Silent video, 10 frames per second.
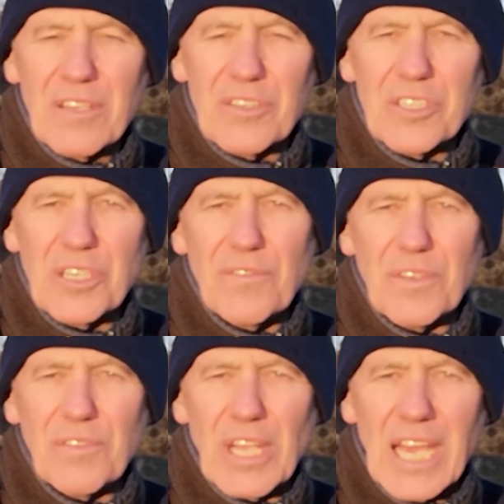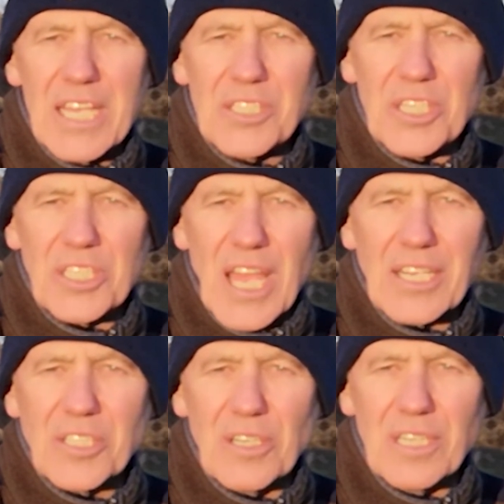the shift of the ages
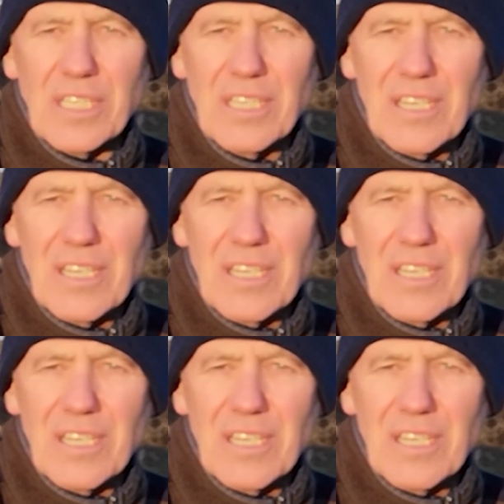actually.